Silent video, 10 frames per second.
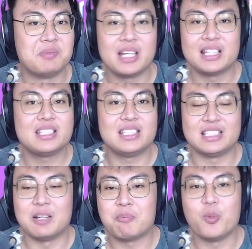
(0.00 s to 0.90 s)
yeah, this is
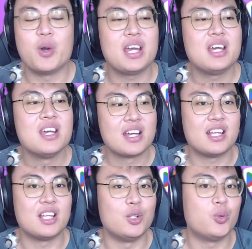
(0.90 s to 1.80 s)
the way
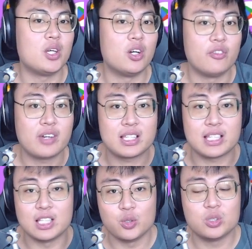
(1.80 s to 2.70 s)
that they do it, or you
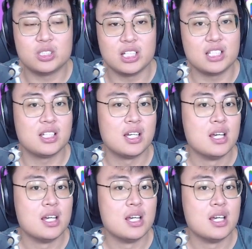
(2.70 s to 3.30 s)
can use this,